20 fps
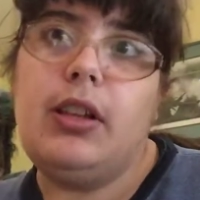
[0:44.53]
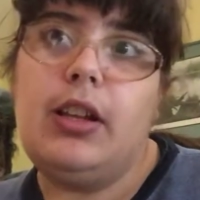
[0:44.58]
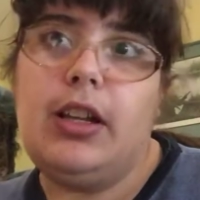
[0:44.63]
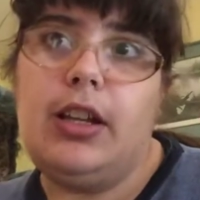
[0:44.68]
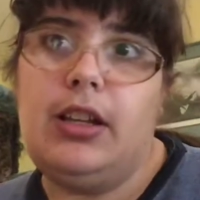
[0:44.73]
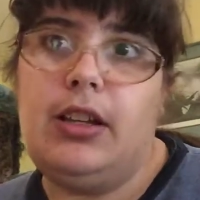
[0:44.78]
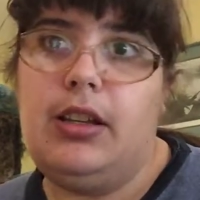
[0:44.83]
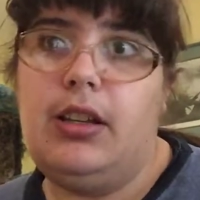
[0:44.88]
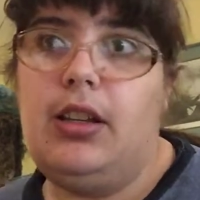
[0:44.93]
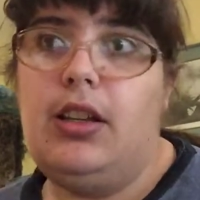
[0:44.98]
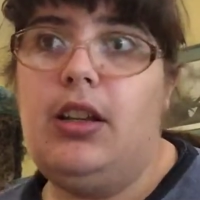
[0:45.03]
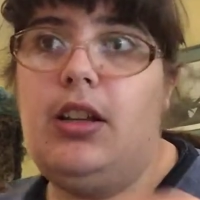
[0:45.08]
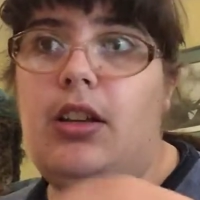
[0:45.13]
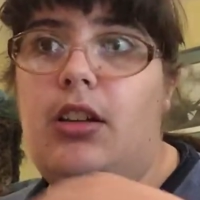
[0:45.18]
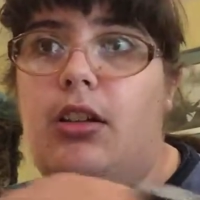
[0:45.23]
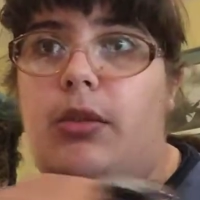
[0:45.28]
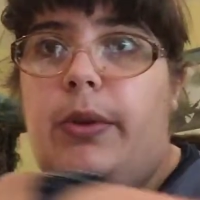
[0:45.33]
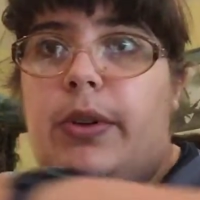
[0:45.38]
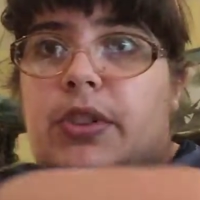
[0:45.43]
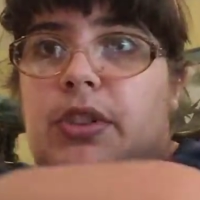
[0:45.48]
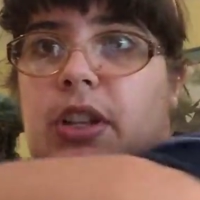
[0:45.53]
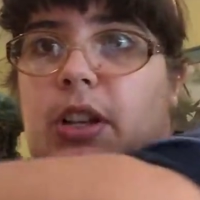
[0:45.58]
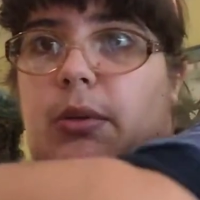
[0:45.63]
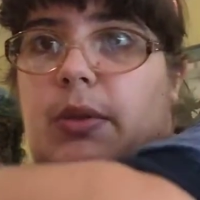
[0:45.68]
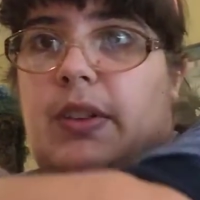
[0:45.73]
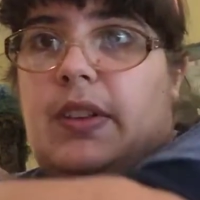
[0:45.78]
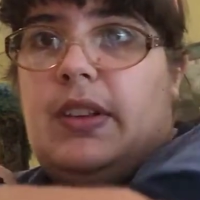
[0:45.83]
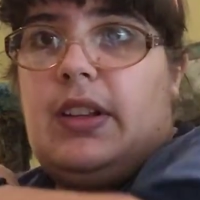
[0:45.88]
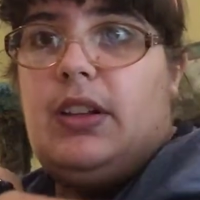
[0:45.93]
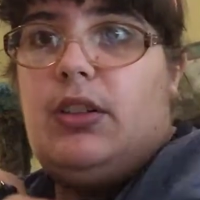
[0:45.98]
And originally I
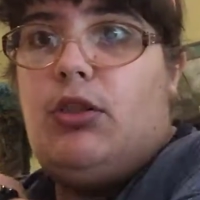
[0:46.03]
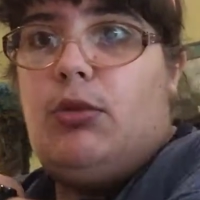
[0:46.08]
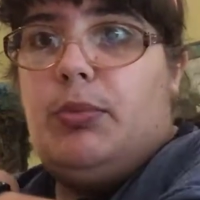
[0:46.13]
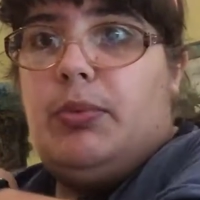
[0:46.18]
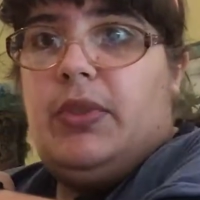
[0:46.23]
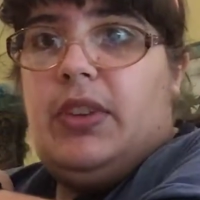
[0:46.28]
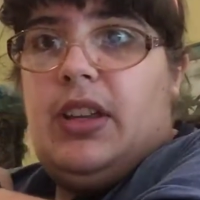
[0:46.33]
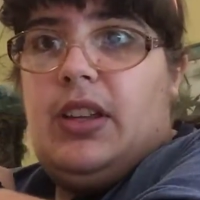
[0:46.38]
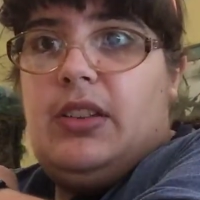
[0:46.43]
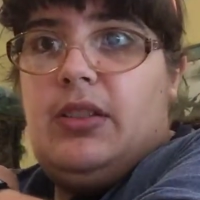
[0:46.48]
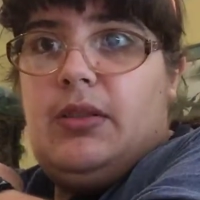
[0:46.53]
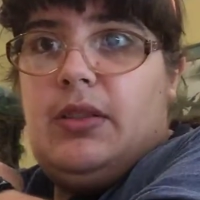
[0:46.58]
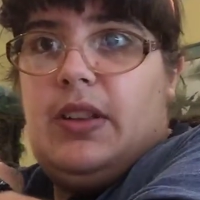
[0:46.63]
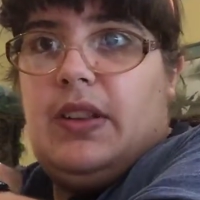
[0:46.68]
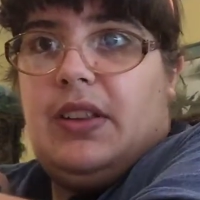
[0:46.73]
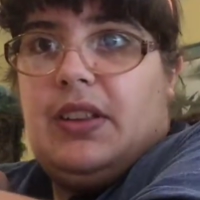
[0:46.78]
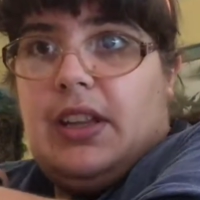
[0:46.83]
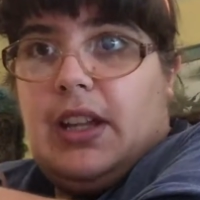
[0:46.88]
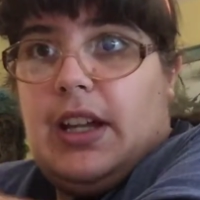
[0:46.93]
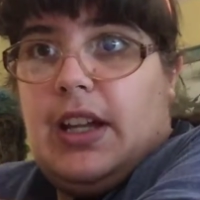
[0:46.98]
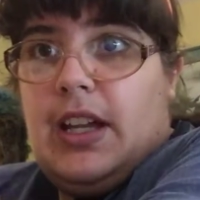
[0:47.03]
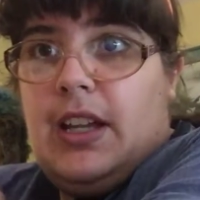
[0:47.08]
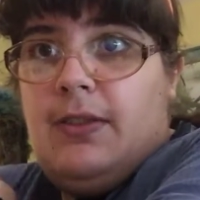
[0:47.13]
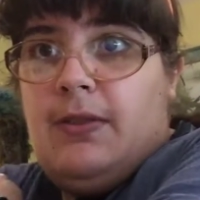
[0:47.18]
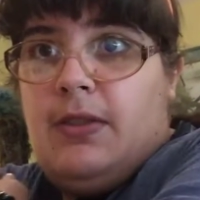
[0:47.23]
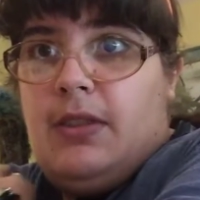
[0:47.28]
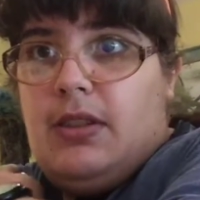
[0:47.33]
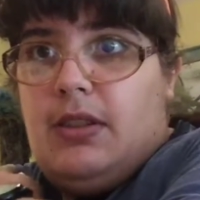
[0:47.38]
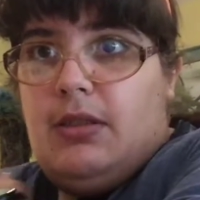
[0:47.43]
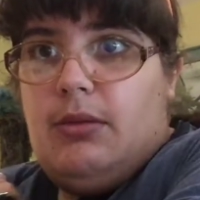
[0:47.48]
was going to hopefully do this live,
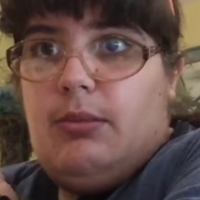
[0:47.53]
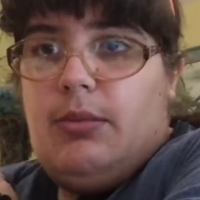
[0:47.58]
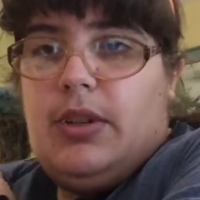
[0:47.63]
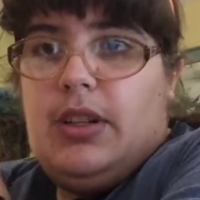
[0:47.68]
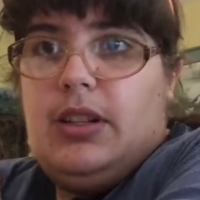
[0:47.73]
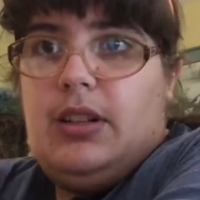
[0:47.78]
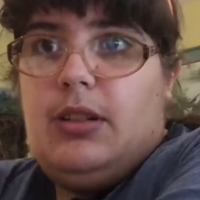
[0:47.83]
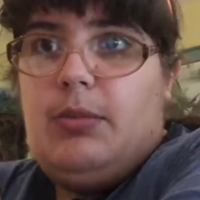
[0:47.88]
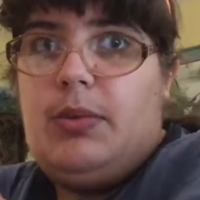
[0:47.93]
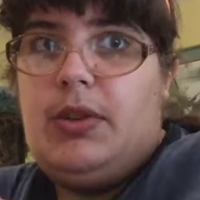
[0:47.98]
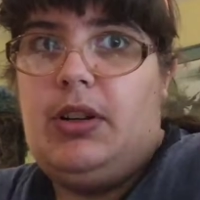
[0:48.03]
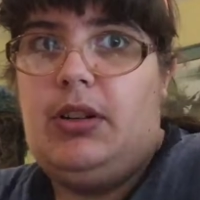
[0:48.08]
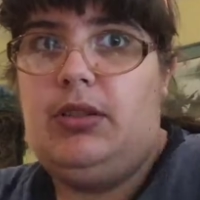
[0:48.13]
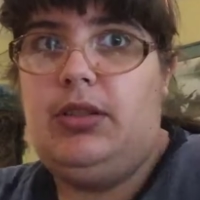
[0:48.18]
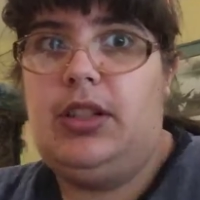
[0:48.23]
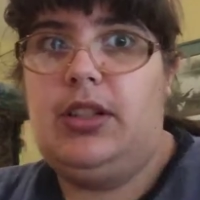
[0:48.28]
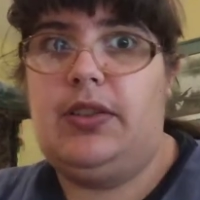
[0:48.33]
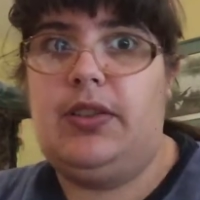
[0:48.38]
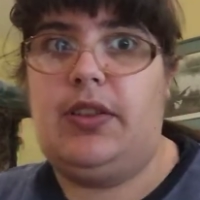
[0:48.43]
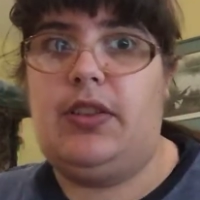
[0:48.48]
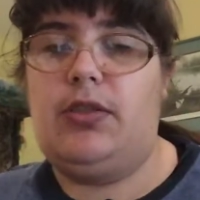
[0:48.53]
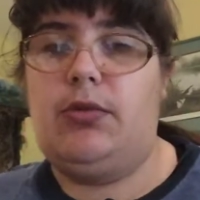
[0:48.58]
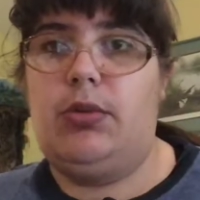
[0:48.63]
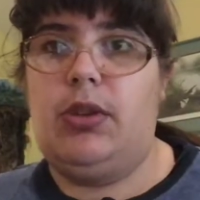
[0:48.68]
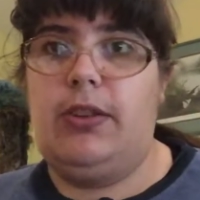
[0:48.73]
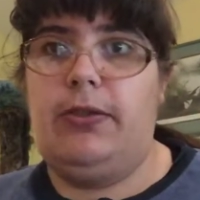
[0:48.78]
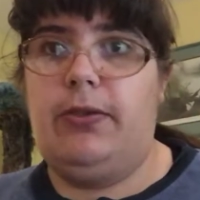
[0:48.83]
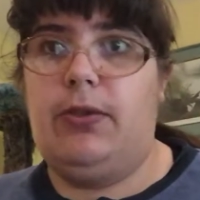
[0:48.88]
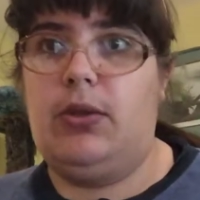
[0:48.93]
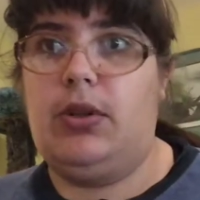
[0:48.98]
but apparently there's a
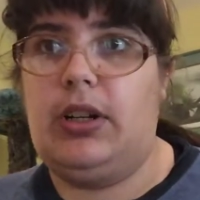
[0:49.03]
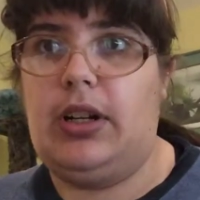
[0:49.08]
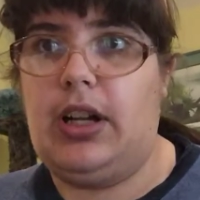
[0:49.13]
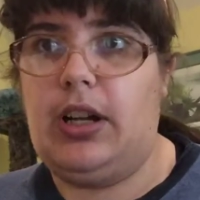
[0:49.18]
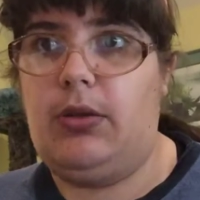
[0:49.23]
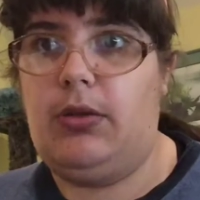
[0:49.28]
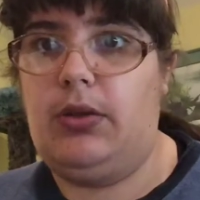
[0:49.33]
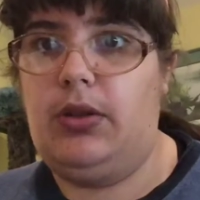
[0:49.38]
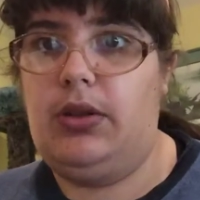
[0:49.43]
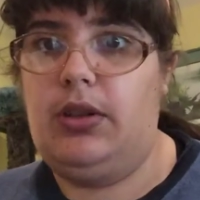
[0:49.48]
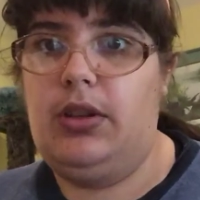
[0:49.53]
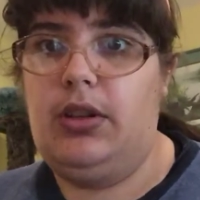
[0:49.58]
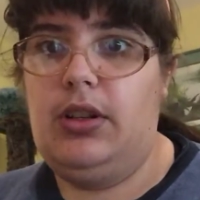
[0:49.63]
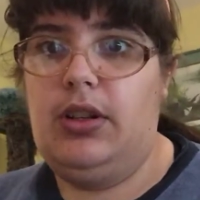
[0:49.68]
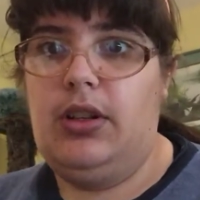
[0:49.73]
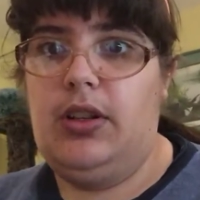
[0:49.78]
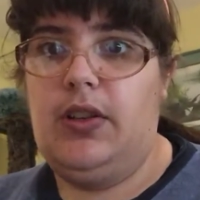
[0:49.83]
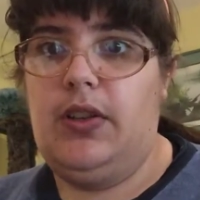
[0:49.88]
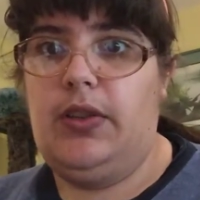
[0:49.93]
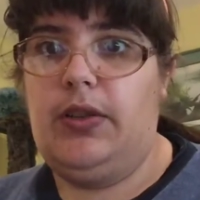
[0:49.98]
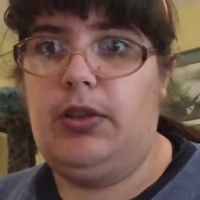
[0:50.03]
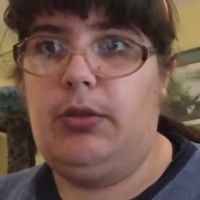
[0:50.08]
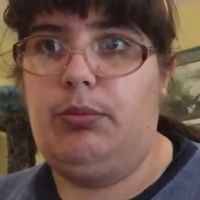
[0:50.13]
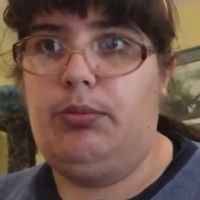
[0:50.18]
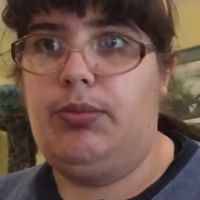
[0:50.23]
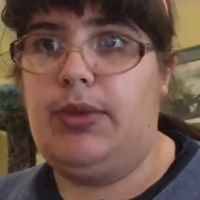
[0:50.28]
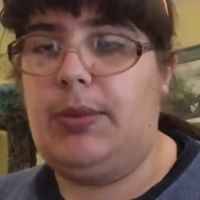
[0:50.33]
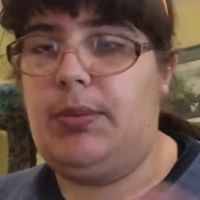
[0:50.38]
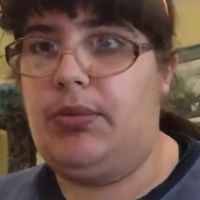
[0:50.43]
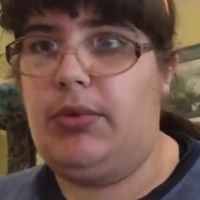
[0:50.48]
24-hour sort
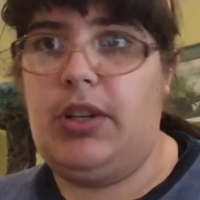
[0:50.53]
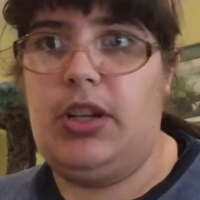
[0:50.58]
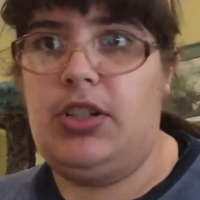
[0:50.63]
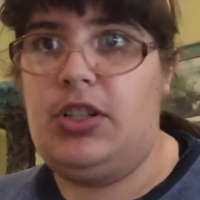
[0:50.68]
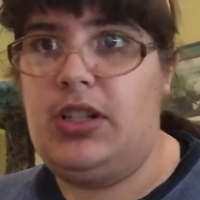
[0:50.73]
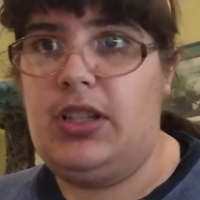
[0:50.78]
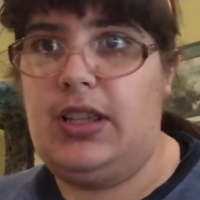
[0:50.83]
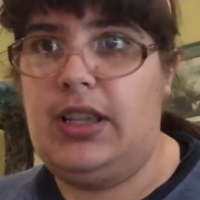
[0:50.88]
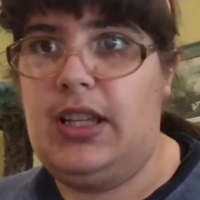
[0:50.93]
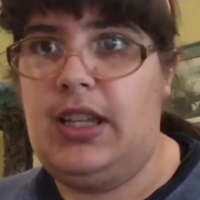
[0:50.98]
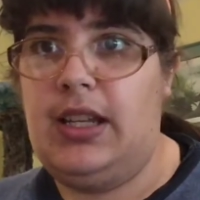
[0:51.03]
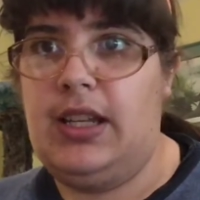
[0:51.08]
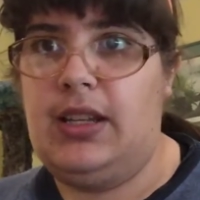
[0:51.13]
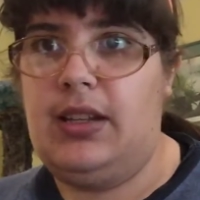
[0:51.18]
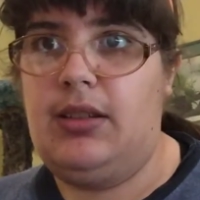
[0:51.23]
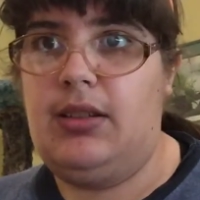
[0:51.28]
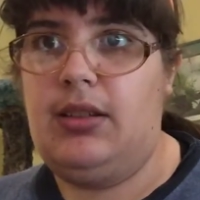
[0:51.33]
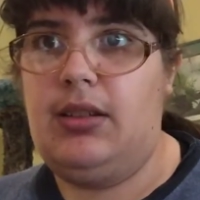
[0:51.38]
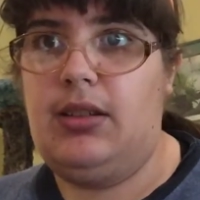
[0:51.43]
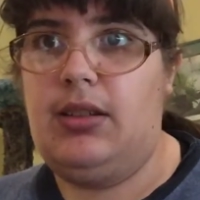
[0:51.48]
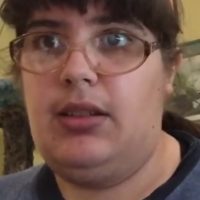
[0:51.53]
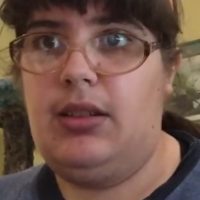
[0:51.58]
of preparation thing.